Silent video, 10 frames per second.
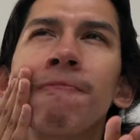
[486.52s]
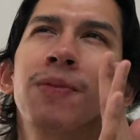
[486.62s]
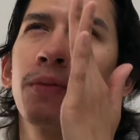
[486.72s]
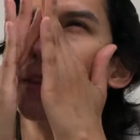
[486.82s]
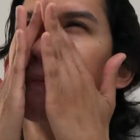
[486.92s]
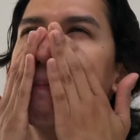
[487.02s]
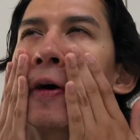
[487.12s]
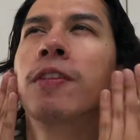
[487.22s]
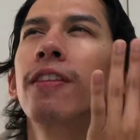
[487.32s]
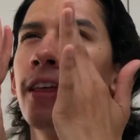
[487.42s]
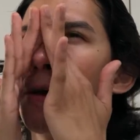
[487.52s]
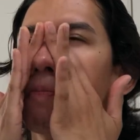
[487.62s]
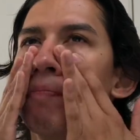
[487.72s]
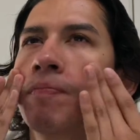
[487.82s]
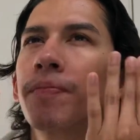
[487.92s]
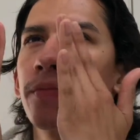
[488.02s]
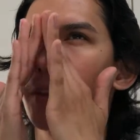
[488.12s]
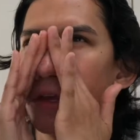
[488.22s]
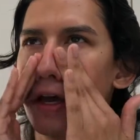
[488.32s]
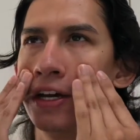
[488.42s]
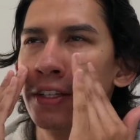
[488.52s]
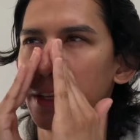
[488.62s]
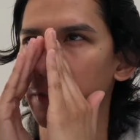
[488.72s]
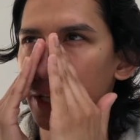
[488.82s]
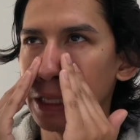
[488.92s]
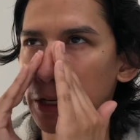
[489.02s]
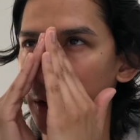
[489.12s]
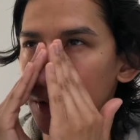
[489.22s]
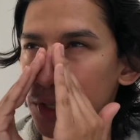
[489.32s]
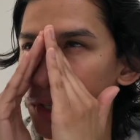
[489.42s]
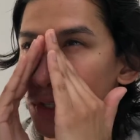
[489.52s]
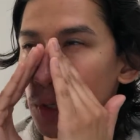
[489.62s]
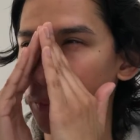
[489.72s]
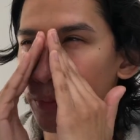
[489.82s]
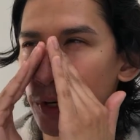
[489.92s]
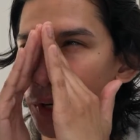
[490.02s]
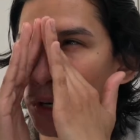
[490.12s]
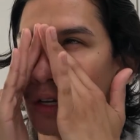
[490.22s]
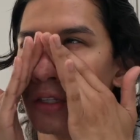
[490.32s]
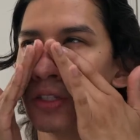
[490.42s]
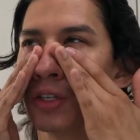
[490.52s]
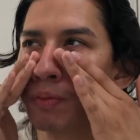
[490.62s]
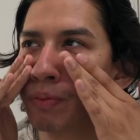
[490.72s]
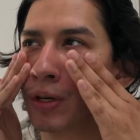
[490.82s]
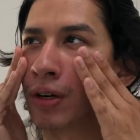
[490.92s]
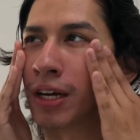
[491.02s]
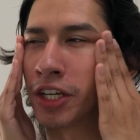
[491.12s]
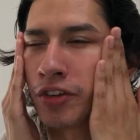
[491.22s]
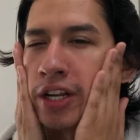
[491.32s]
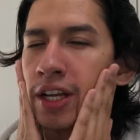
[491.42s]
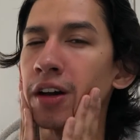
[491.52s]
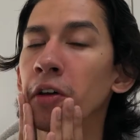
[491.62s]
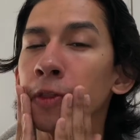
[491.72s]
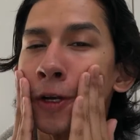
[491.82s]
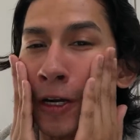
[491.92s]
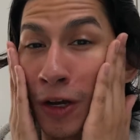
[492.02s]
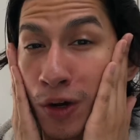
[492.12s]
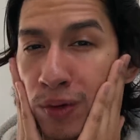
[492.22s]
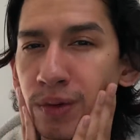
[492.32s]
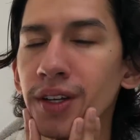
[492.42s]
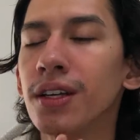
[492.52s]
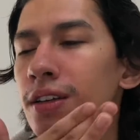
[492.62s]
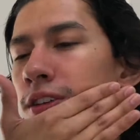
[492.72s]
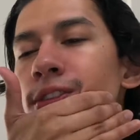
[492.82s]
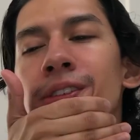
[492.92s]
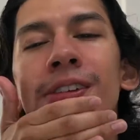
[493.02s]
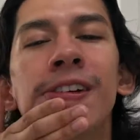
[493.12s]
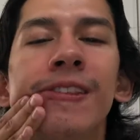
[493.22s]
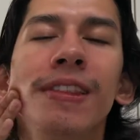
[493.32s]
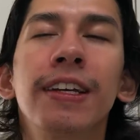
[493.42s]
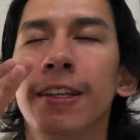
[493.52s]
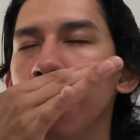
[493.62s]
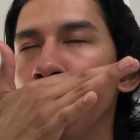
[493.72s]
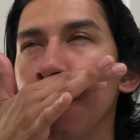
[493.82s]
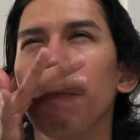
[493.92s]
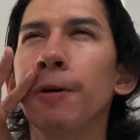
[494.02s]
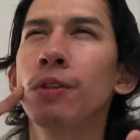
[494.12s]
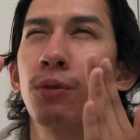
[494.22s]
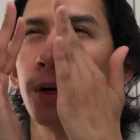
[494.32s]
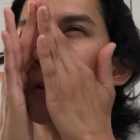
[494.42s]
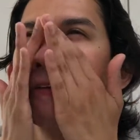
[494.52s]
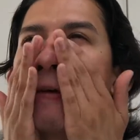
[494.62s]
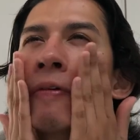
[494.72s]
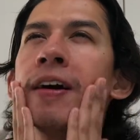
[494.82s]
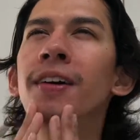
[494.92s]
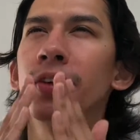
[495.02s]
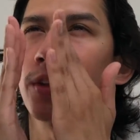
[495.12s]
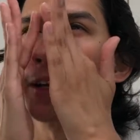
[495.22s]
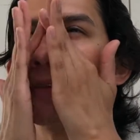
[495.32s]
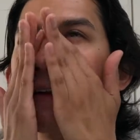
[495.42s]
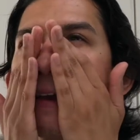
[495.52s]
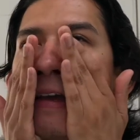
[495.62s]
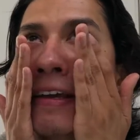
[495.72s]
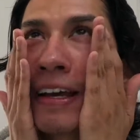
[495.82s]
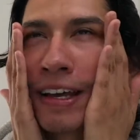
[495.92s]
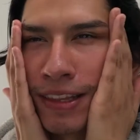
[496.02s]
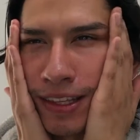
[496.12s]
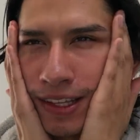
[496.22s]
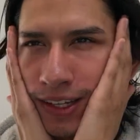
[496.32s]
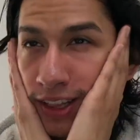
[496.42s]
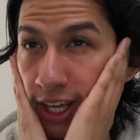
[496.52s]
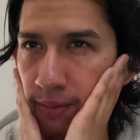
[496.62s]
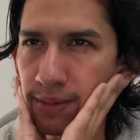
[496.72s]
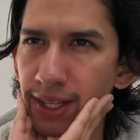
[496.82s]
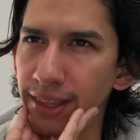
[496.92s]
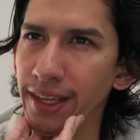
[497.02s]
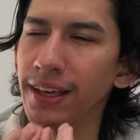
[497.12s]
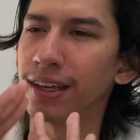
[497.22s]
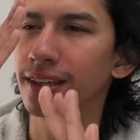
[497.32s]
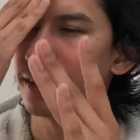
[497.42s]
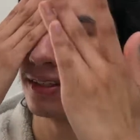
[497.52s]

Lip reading: With both of them, I honestly feel like they're not super duper hydrating on their own. Like they both work really well and they're like great at the claims that they